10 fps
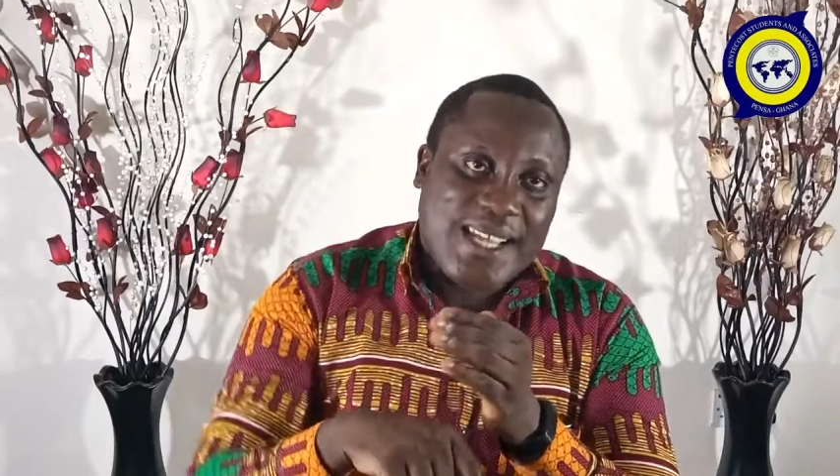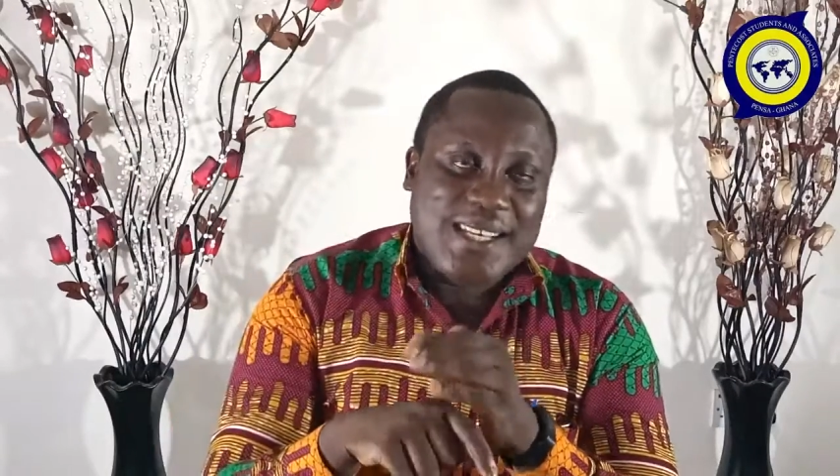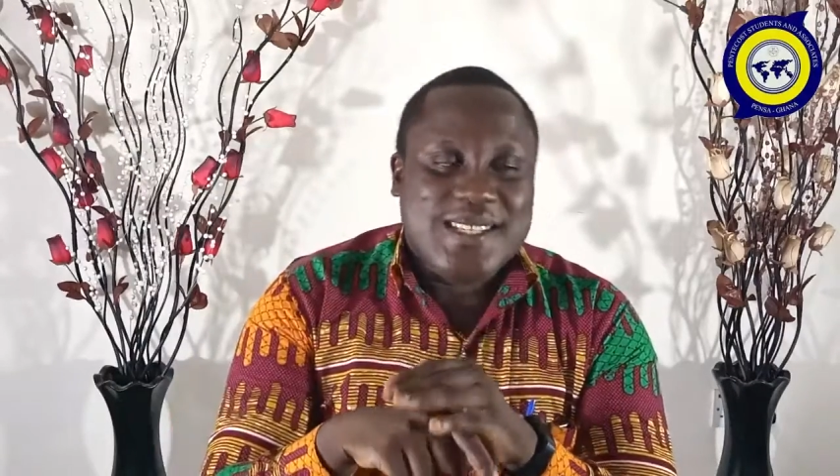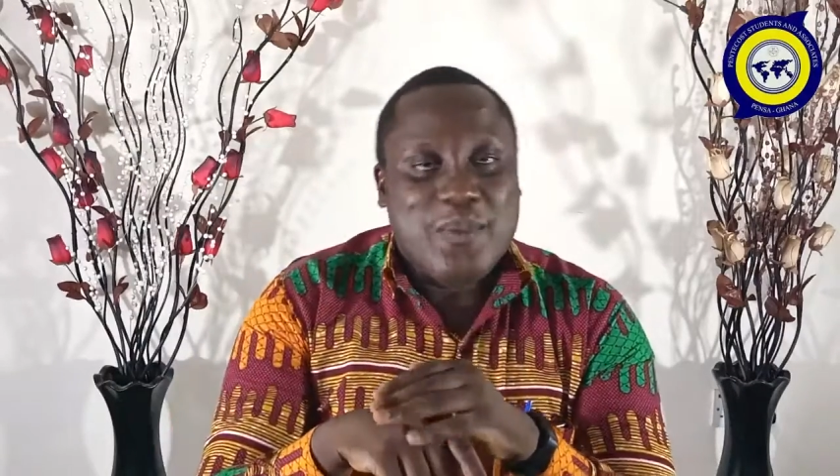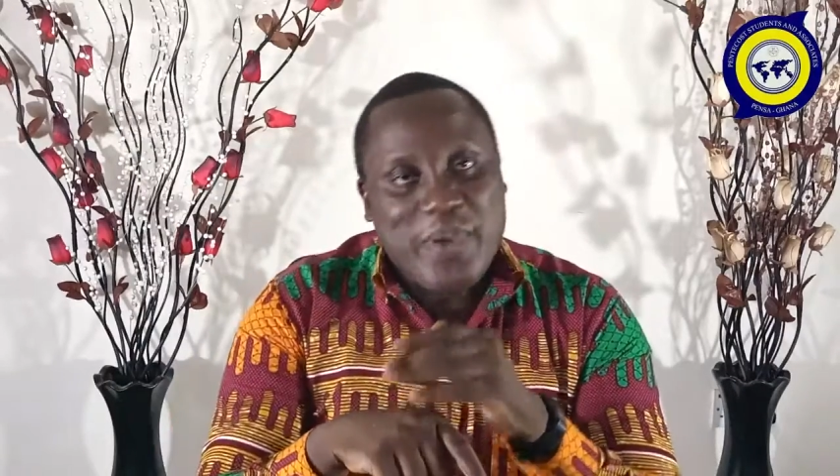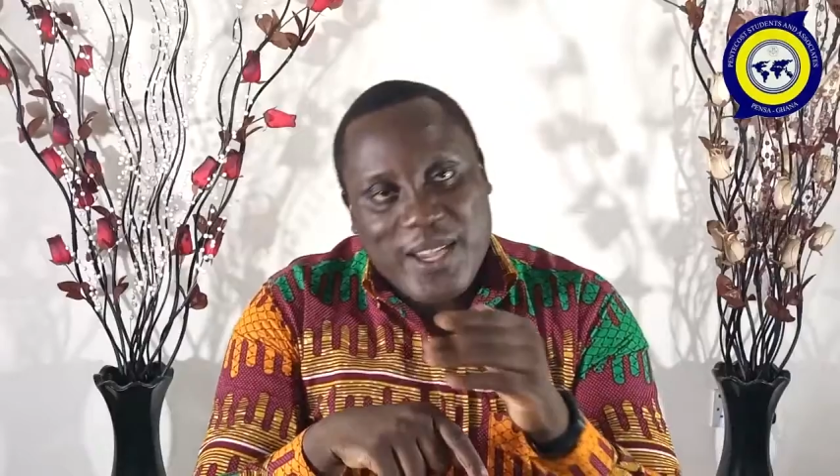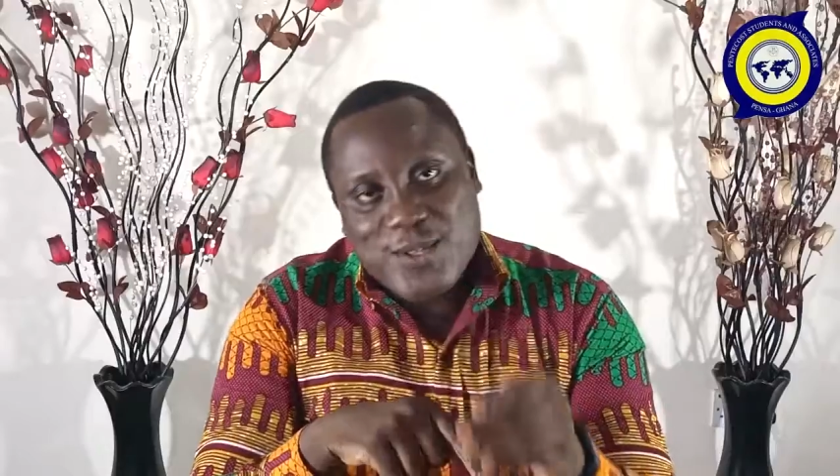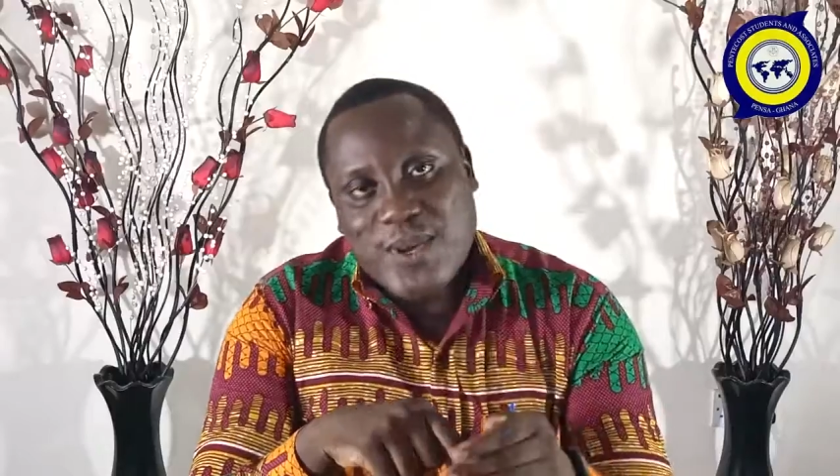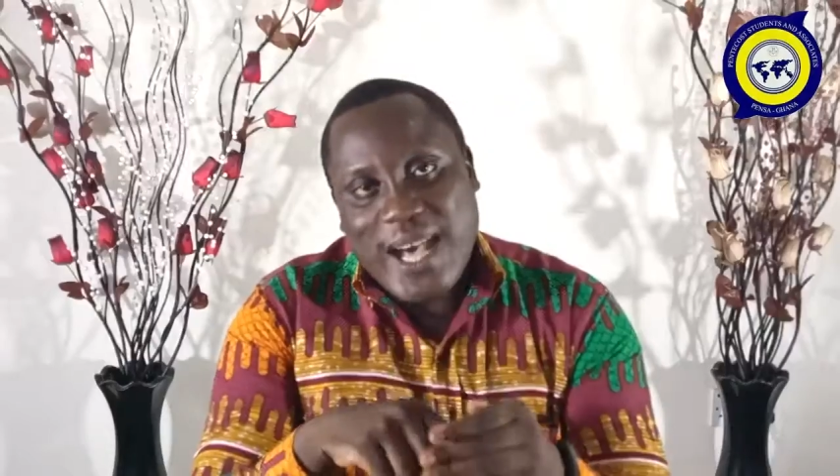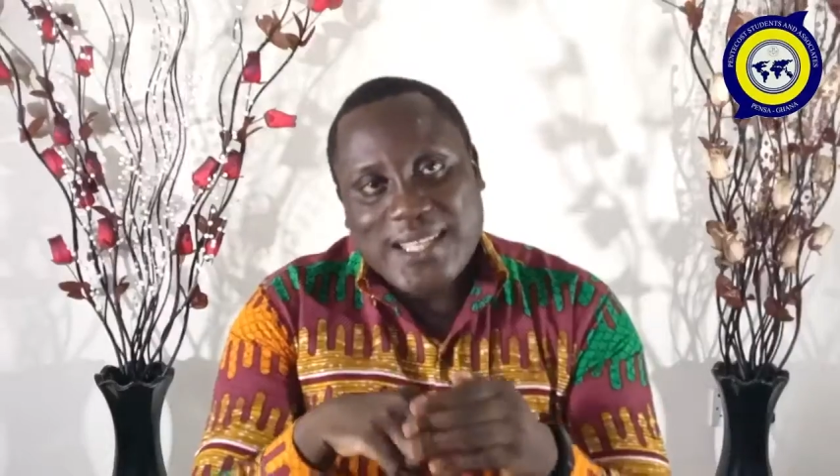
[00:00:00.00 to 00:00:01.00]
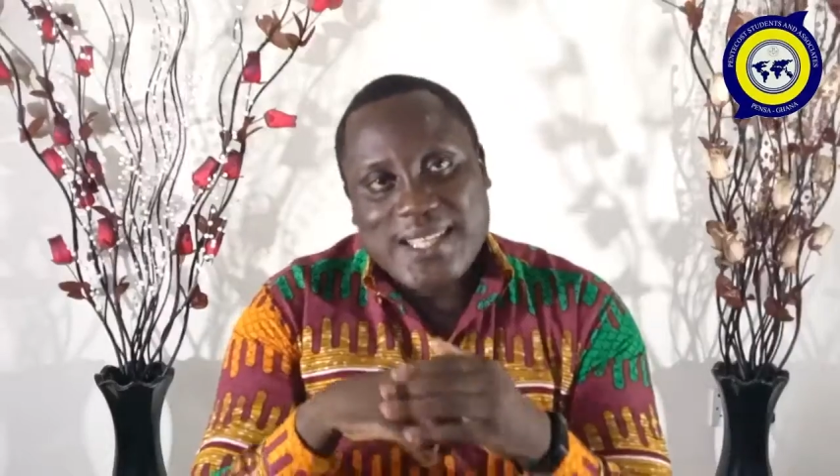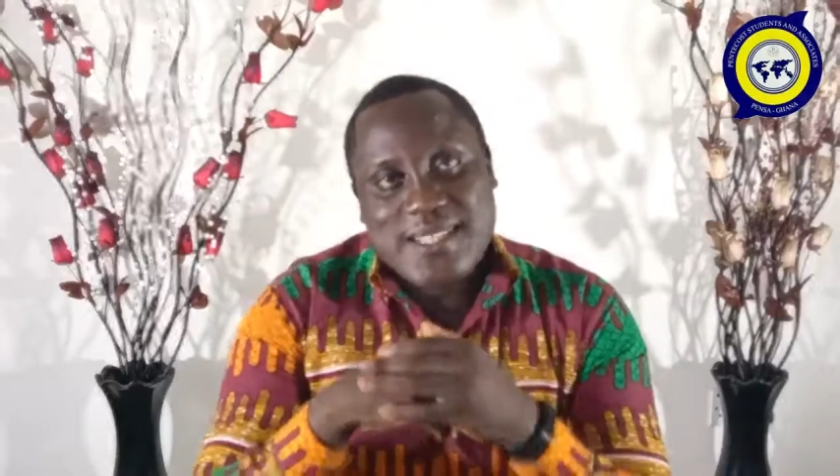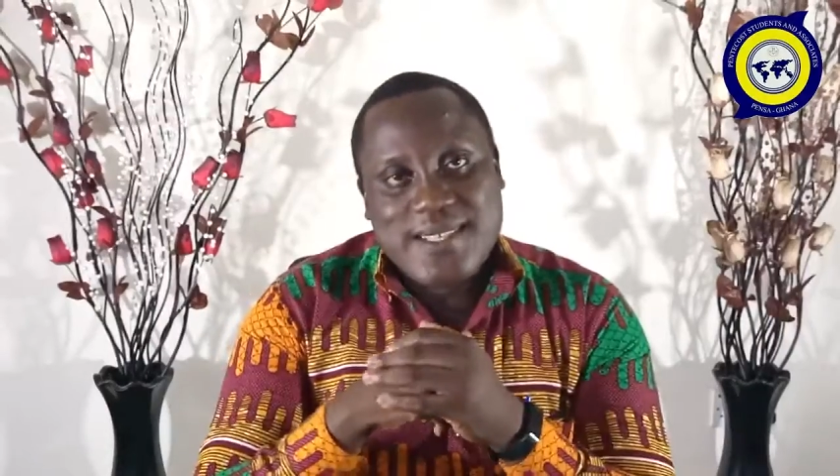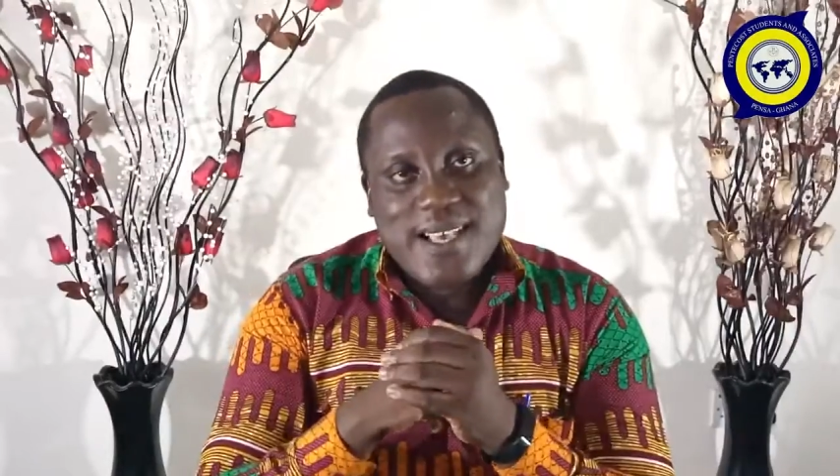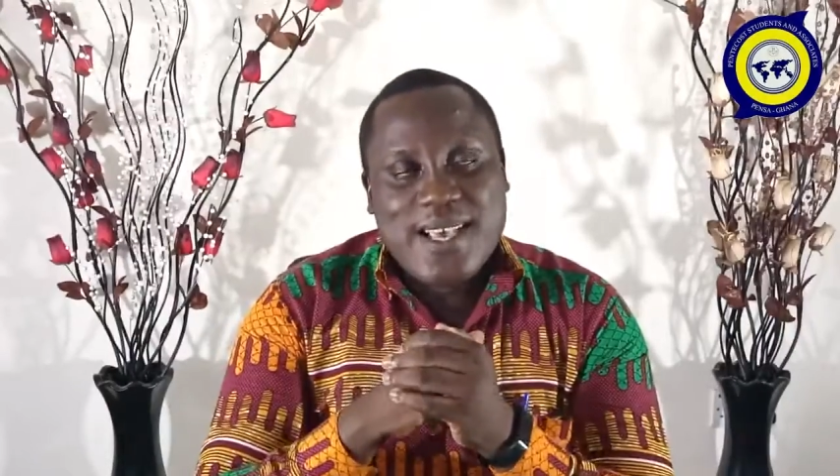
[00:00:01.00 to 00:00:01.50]
that it's a pain to
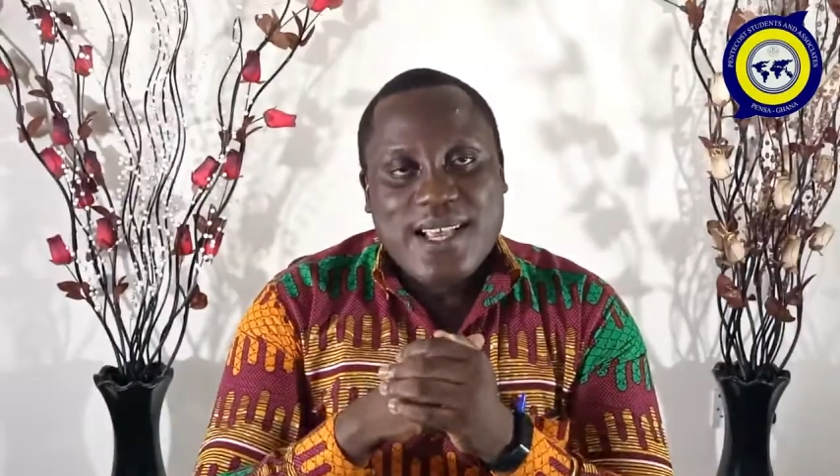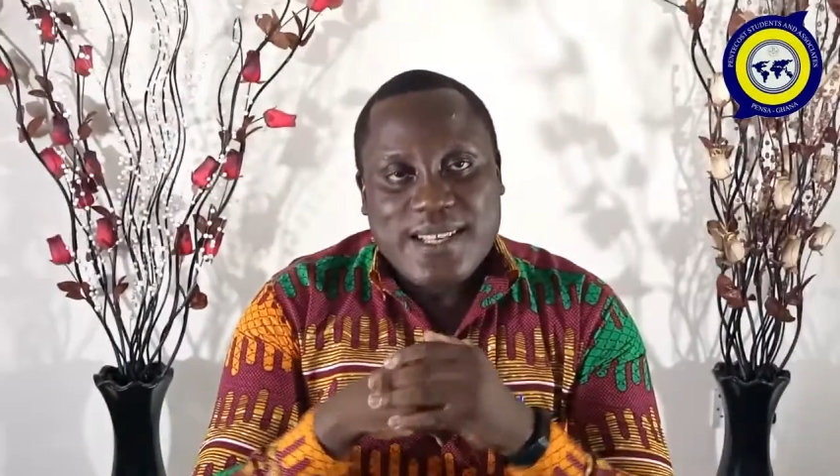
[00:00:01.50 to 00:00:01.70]
others,